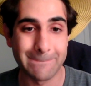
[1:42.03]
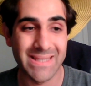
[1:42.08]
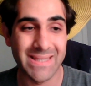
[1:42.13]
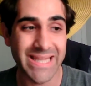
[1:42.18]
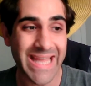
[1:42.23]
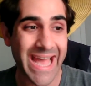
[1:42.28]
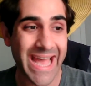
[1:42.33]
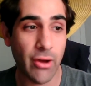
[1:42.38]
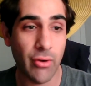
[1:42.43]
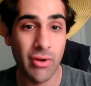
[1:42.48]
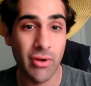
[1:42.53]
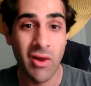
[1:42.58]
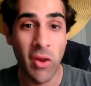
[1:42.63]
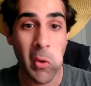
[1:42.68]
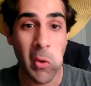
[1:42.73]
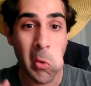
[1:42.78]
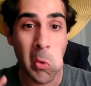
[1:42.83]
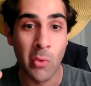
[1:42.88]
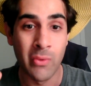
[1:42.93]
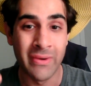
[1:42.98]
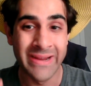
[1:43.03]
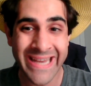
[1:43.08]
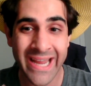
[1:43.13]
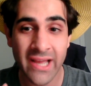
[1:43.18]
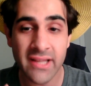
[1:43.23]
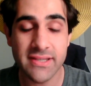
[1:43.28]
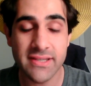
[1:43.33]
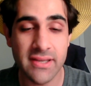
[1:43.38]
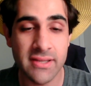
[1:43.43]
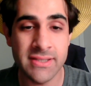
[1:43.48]
Now, we're
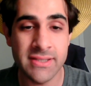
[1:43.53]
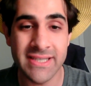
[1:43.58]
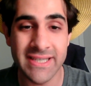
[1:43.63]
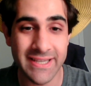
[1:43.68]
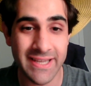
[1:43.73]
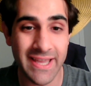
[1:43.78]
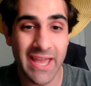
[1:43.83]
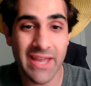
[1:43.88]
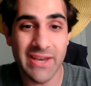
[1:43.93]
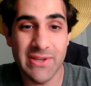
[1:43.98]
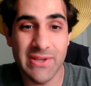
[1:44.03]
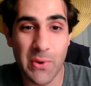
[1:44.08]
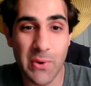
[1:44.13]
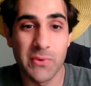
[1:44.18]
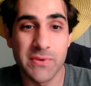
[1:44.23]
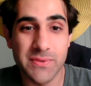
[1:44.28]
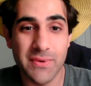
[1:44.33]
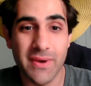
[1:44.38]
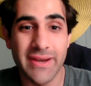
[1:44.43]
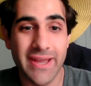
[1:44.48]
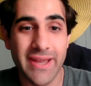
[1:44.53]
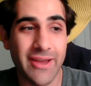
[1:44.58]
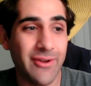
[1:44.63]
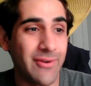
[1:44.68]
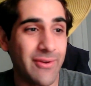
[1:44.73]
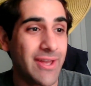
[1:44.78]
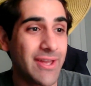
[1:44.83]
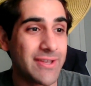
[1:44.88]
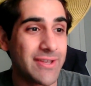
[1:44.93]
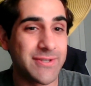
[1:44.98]
not conceding any goals right
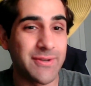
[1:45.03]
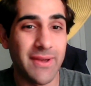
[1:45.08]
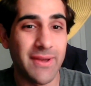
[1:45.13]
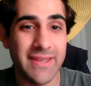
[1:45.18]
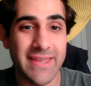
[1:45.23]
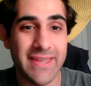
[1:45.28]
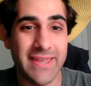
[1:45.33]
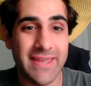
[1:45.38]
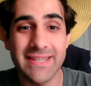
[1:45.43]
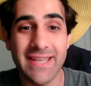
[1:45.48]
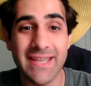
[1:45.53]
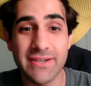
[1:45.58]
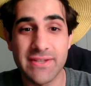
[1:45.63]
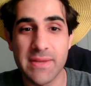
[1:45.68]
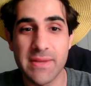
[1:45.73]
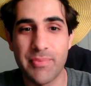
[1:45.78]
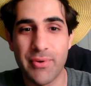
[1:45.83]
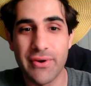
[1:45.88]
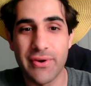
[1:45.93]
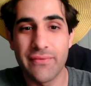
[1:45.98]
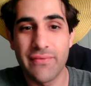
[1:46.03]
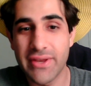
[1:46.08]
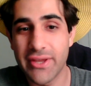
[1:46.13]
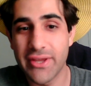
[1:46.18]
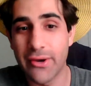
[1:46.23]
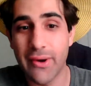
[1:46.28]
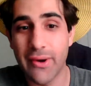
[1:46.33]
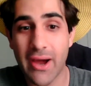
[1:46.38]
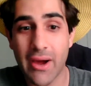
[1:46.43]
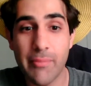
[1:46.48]
now, so I can't actually put a
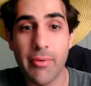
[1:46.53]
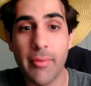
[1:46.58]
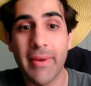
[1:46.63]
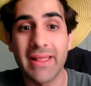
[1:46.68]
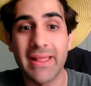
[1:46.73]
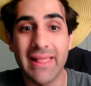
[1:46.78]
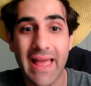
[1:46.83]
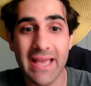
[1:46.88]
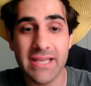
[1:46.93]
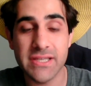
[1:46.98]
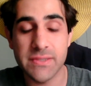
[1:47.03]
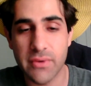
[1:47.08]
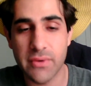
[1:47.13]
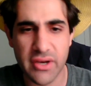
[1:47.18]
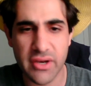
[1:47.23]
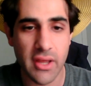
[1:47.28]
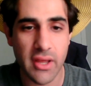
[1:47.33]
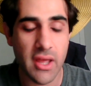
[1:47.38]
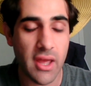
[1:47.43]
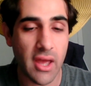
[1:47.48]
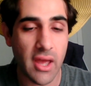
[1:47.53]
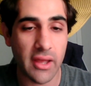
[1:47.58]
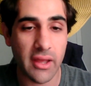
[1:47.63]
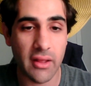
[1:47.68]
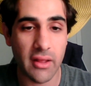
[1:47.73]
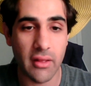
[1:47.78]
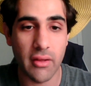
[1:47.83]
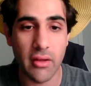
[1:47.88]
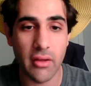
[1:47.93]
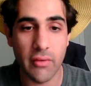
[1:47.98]
video out. But my last one,
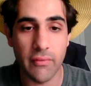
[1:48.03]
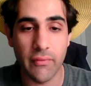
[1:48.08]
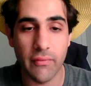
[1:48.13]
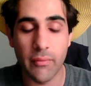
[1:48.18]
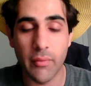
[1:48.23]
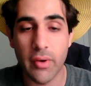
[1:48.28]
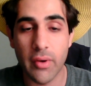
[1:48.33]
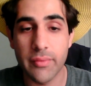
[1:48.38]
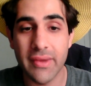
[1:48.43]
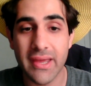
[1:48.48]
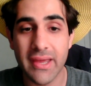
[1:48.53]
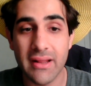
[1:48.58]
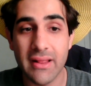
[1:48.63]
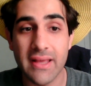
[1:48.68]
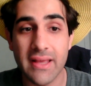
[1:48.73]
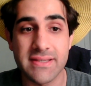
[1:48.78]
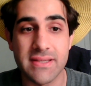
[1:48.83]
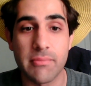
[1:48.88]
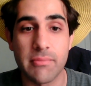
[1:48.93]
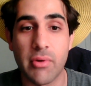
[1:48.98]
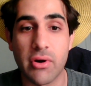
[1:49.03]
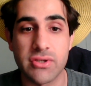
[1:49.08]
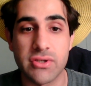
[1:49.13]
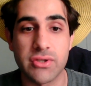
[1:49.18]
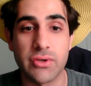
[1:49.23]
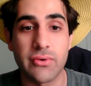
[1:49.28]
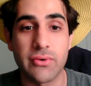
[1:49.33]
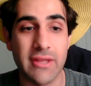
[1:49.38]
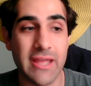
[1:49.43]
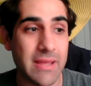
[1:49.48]
when we analyzed the
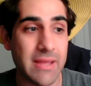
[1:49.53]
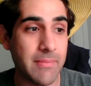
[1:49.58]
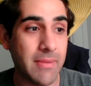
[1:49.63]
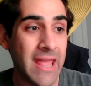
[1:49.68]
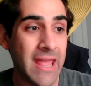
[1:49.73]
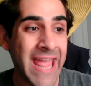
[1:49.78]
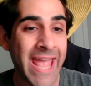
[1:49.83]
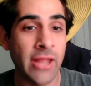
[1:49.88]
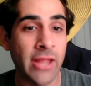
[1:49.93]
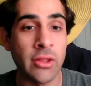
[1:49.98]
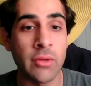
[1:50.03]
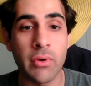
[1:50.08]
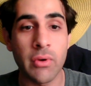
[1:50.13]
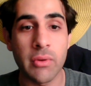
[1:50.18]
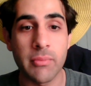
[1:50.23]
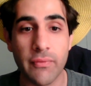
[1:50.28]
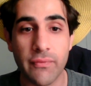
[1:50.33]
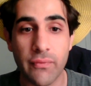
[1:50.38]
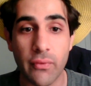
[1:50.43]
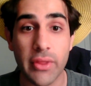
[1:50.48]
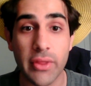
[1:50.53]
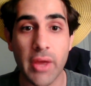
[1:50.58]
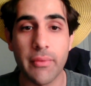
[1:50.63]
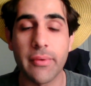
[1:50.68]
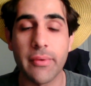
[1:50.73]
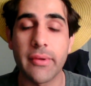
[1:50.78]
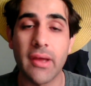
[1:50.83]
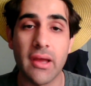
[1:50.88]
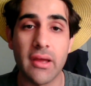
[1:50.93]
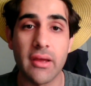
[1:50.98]
Barcelona game, and the one before that, when
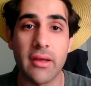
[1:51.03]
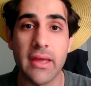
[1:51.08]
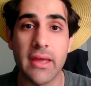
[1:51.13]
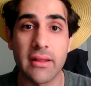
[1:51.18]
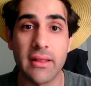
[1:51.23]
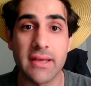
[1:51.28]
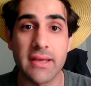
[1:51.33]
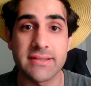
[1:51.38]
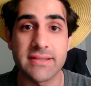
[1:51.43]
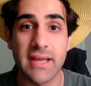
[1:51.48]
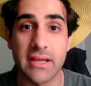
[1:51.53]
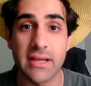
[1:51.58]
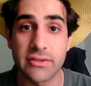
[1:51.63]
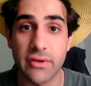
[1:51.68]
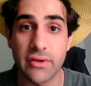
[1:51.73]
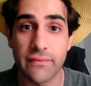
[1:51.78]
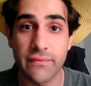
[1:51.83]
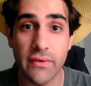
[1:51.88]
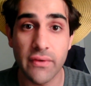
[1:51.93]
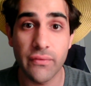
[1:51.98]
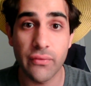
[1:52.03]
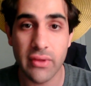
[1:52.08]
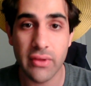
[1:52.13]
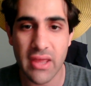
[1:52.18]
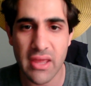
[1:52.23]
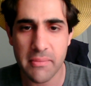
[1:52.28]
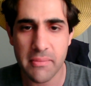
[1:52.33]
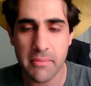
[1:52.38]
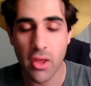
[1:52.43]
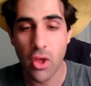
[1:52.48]
we analyzed the Eintracht Frankfurt
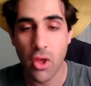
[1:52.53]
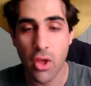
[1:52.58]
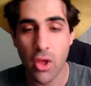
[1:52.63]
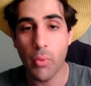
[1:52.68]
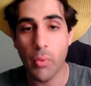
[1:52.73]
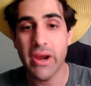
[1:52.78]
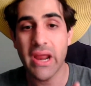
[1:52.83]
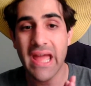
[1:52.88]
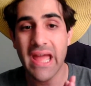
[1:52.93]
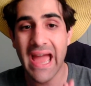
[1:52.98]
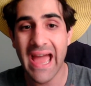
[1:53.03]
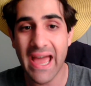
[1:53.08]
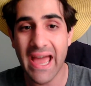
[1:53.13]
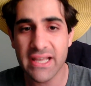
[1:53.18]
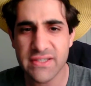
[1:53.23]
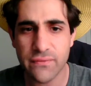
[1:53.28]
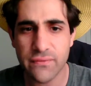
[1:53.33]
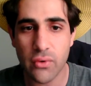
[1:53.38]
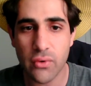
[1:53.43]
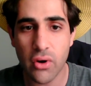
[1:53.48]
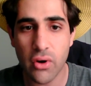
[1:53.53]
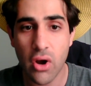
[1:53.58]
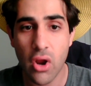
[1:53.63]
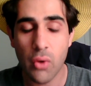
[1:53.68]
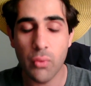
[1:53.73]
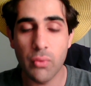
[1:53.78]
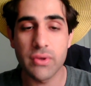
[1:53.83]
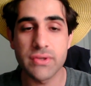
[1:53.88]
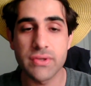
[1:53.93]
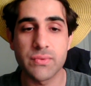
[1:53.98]
game, what I asked for
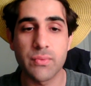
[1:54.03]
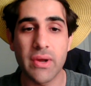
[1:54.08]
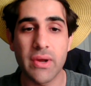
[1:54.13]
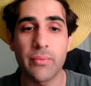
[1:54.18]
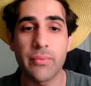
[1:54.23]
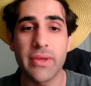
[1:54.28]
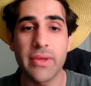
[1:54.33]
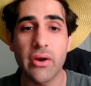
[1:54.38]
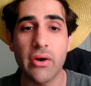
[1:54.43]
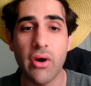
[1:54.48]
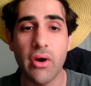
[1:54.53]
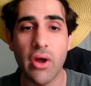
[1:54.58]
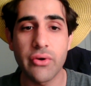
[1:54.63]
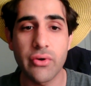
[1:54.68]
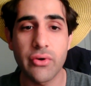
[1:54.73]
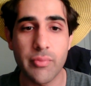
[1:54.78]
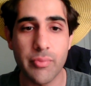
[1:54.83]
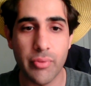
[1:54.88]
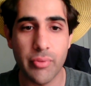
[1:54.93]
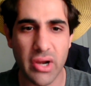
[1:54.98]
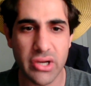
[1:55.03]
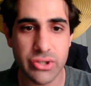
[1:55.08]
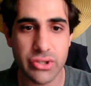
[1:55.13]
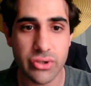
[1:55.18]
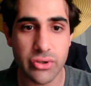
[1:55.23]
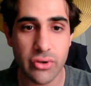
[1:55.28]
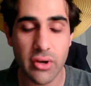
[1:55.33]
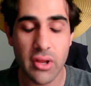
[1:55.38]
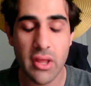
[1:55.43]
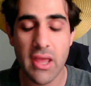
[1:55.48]
was when we are under
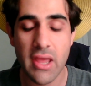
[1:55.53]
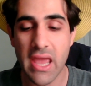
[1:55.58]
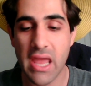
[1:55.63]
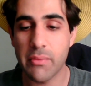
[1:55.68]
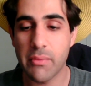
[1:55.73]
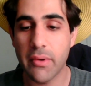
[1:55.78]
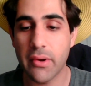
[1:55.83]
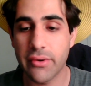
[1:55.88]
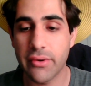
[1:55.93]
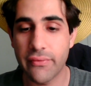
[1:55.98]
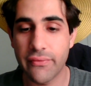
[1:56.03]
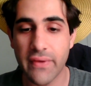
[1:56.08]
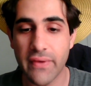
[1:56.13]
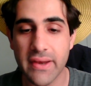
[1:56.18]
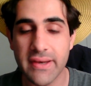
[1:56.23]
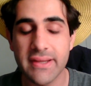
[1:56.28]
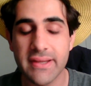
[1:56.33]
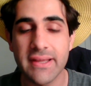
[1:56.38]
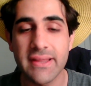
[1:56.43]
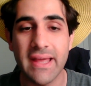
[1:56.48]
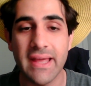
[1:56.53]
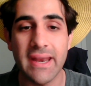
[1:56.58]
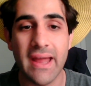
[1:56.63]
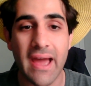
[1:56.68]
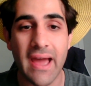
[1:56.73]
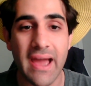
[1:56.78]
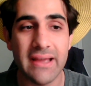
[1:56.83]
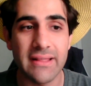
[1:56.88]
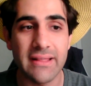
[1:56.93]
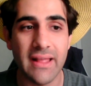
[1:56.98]
pressure and we are defending in that
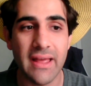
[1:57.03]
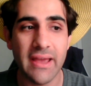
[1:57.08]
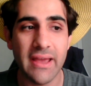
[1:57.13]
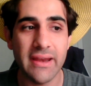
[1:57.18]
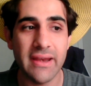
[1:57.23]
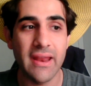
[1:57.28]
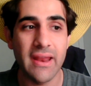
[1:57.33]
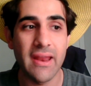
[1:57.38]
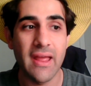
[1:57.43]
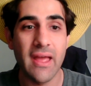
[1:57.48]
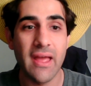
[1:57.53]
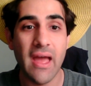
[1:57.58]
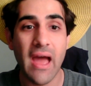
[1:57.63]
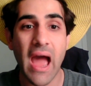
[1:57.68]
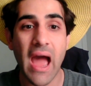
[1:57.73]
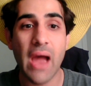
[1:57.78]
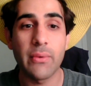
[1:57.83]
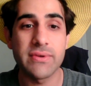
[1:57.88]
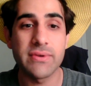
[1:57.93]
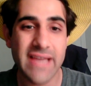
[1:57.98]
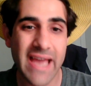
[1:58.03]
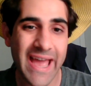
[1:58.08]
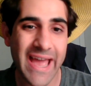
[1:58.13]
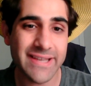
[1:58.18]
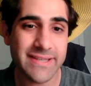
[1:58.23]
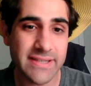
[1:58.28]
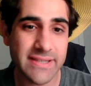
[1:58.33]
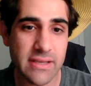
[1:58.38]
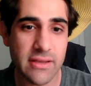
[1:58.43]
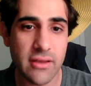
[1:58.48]
high line, I was
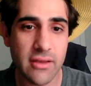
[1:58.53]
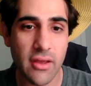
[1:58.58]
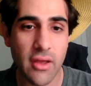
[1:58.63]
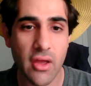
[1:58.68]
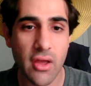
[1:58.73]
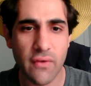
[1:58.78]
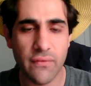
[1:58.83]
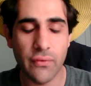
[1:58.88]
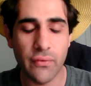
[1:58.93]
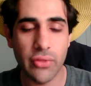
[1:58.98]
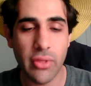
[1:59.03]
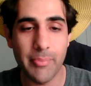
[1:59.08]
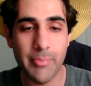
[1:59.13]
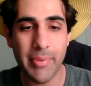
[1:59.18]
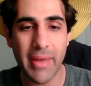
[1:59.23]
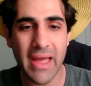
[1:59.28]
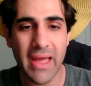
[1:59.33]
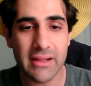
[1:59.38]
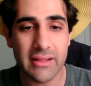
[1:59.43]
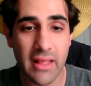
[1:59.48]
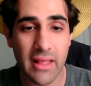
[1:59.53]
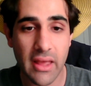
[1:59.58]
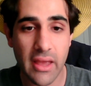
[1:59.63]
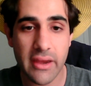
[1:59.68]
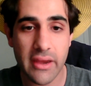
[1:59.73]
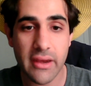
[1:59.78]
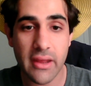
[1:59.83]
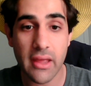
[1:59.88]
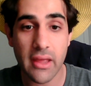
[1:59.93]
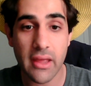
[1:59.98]
asking for the back
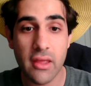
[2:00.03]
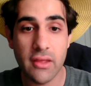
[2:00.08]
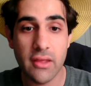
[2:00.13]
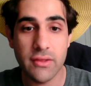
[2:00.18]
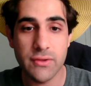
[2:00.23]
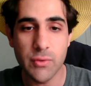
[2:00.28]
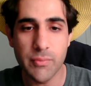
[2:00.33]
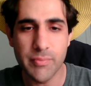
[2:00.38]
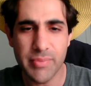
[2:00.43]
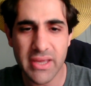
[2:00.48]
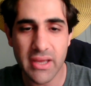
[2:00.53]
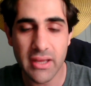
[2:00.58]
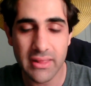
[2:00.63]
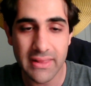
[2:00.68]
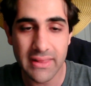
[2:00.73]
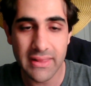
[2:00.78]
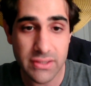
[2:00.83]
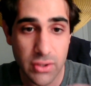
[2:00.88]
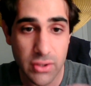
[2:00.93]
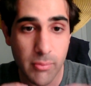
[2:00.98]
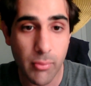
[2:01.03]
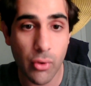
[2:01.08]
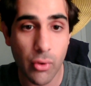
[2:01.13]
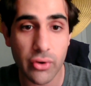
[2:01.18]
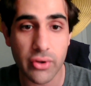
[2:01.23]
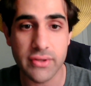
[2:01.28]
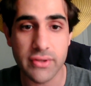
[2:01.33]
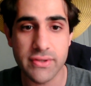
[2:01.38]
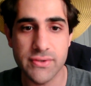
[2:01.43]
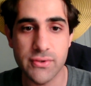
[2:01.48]
line to be a little more
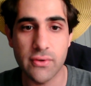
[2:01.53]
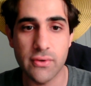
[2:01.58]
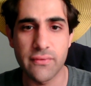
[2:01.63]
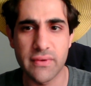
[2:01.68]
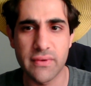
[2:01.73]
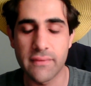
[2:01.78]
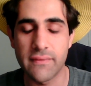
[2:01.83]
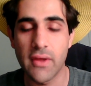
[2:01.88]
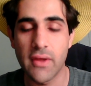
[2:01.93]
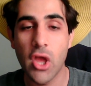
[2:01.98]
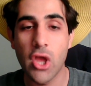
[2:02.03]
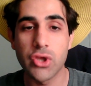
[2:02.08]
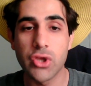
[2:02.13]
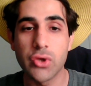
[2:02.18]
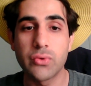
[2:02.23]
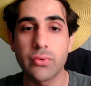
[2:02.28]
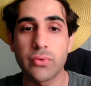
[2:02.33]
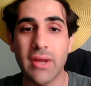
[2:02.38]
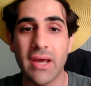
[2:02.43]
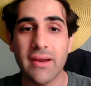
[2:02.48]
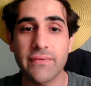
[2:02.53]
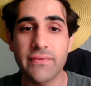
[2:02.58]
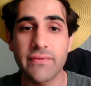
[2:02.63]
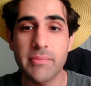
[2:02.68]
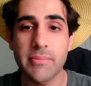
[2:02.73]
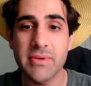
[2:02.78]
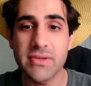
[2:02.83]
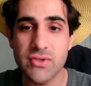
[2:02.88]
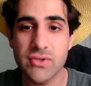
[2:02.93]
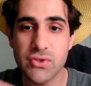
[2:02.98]
conservative. You do not have to
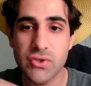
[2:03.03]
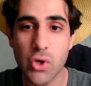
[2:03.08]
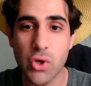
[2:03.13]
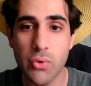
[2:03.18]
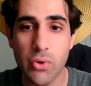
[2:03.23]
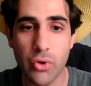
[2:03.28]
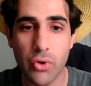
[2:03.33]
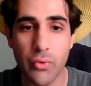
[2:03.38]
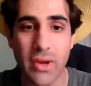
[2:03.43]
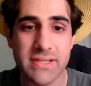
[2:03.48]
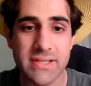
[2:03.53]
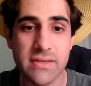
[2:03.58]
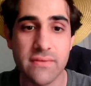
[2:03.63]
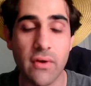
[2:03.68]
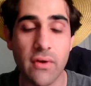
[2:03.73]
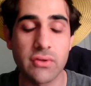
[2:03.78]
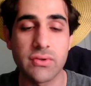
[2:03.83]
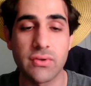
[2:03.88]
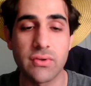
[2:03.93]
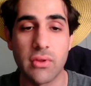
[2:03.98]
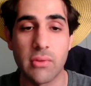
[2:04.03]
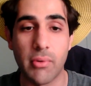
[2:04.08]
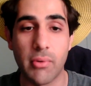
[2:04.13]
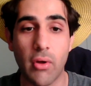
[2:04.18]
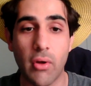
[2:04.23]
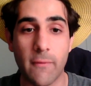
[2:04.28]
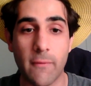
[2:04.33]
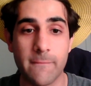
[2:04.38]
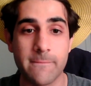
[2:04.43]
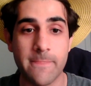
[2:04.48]
be so aggressive onto the ball.